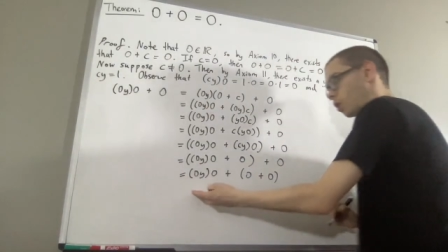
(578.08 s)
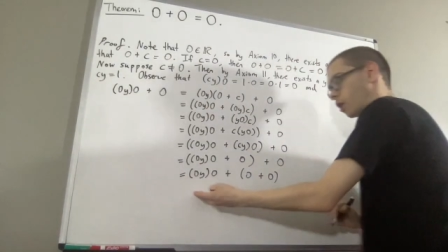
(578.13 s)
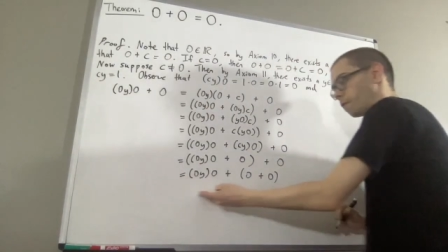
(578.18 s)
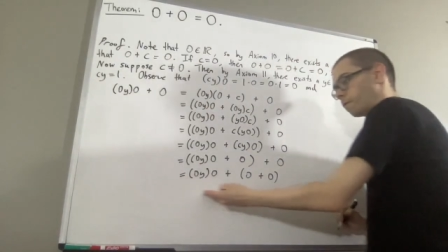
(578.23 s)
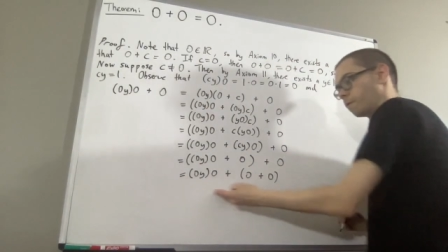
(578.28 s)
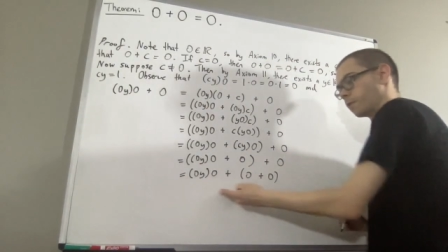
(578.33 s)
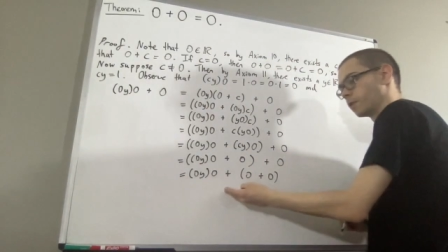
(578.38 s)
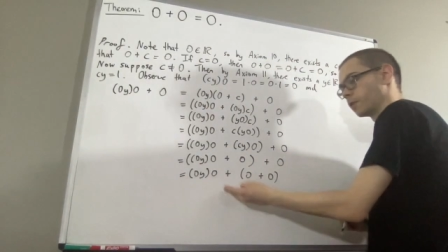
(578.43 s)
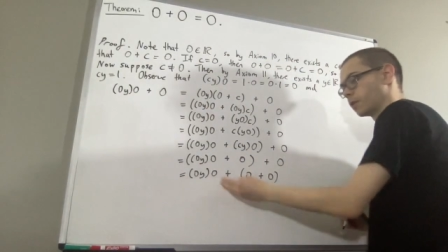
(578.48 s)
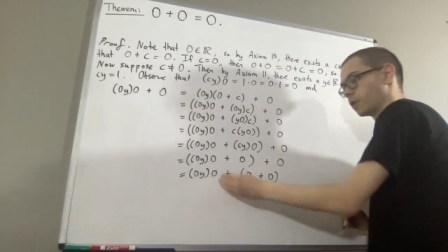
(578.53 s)

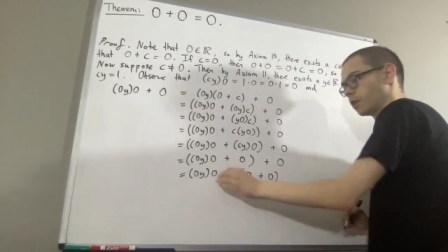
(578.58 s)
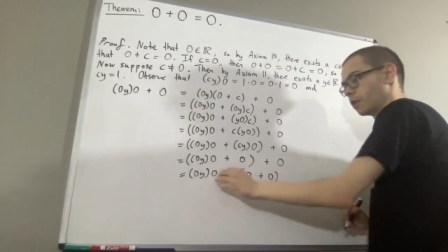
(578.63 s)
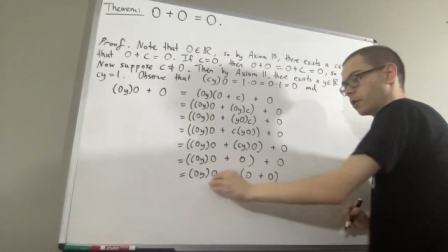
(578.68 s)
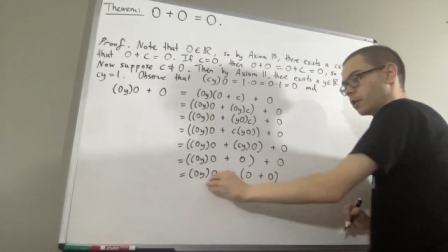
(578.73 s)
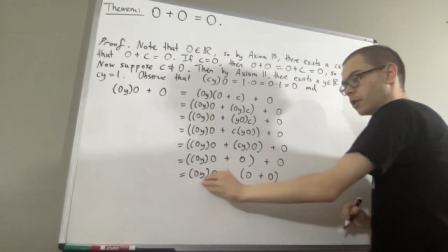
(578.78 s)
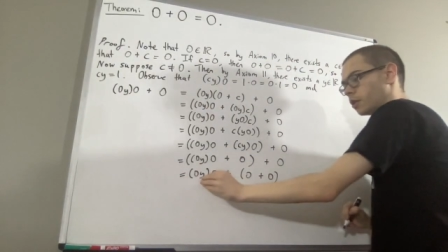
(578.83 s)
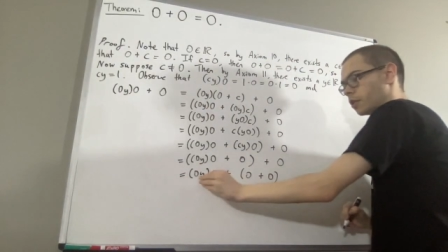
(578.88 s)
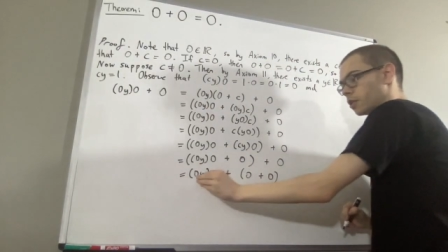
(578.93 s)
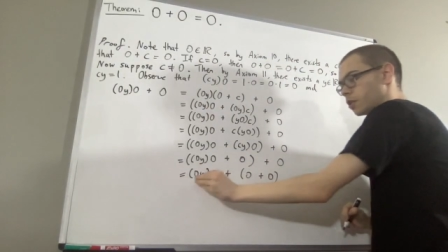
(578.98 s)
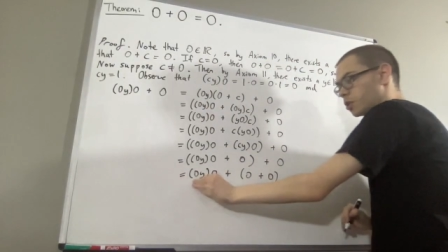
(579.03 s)
left with
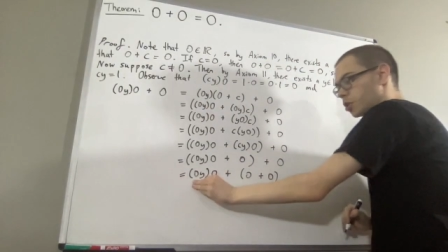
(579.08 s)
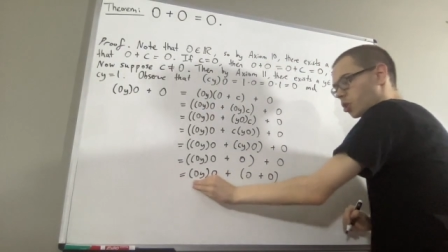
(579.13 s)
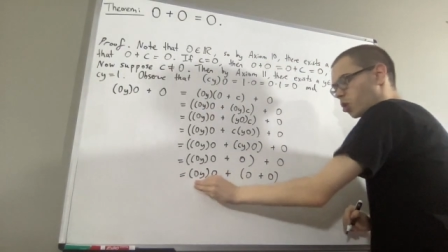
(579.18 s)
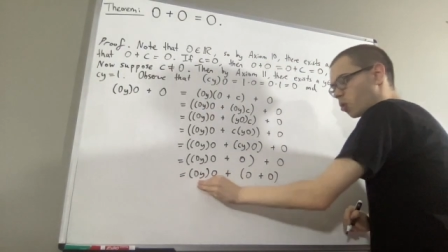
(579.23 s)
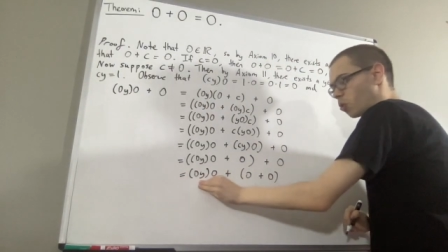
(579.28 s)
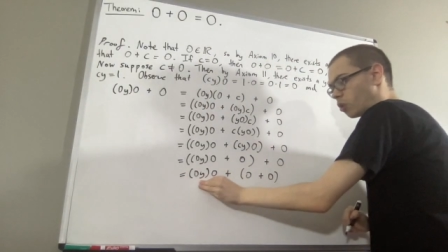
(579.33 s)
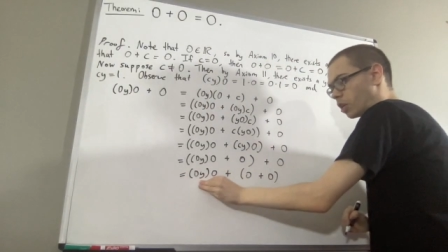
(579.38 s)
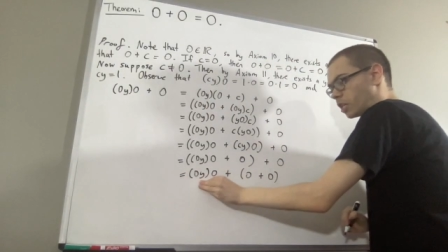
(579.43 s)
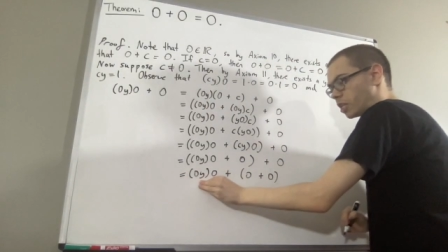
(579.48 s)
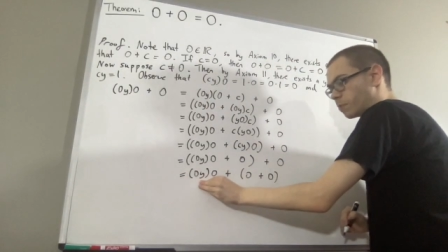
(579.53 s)

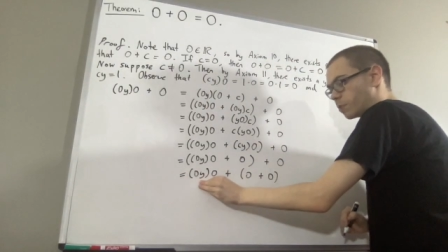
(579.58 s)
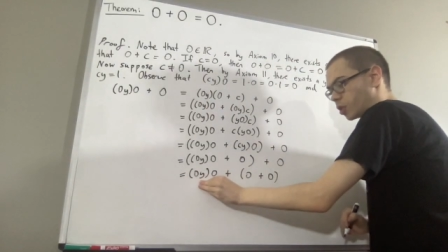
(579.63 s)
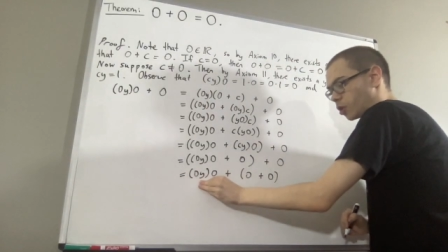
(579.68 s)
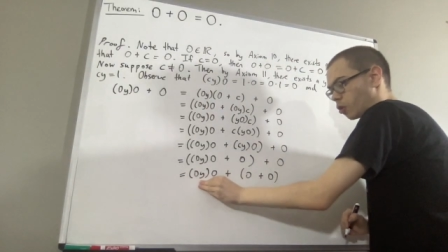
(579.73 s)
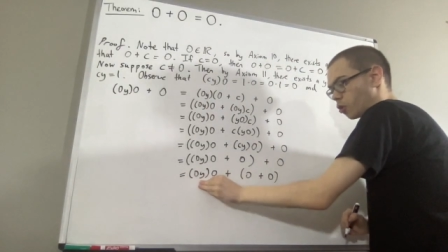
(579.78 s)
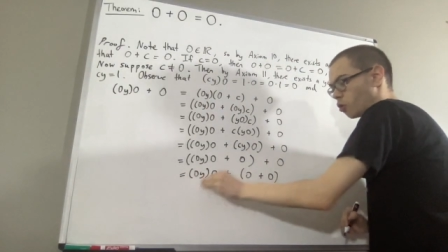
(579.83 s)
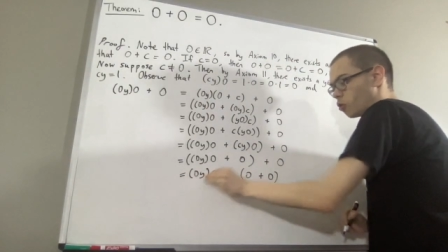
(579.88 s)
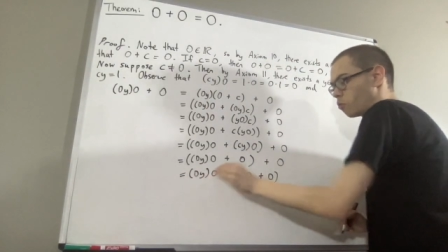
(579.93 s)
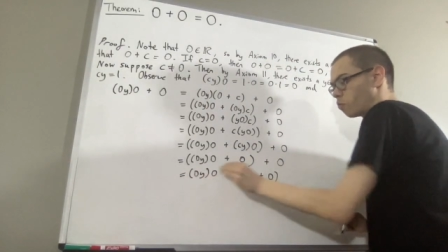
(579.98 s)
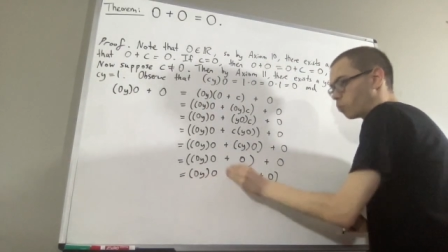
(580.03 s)
0y times
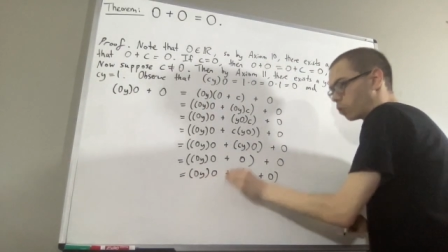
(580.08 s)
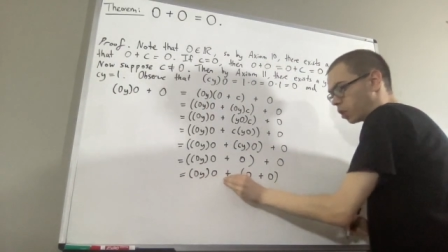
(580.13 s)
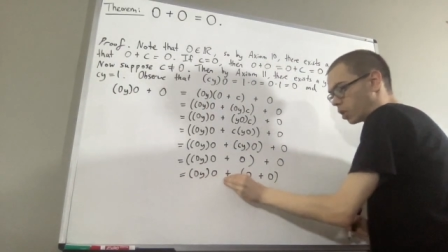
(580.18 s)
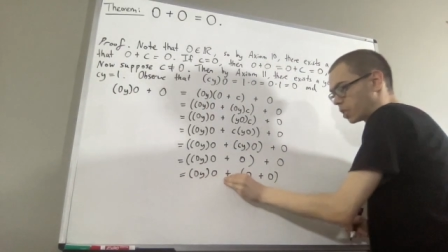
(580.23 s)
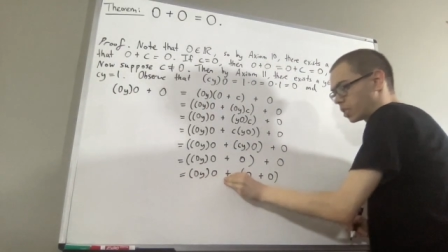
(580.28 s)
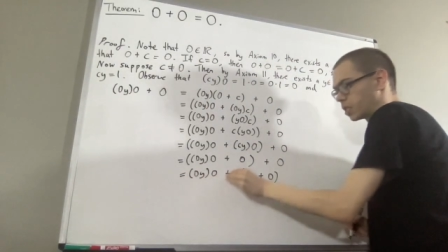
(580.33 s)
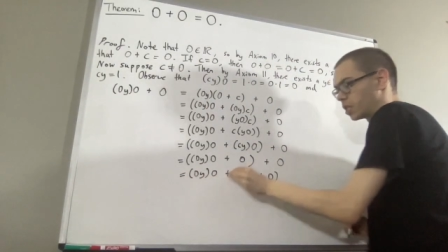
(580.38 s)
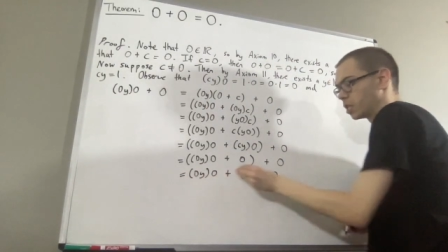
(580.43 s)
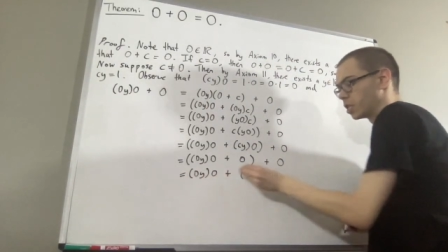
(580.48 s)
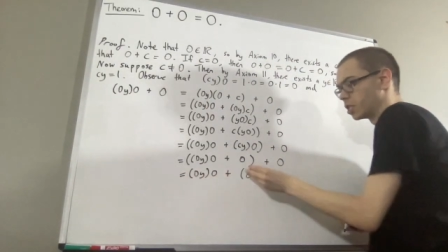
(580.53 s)
0
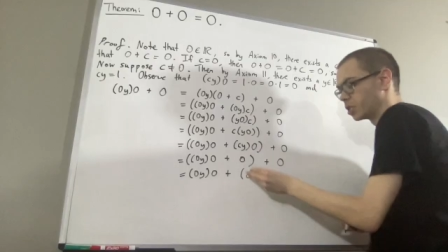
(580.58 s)
plus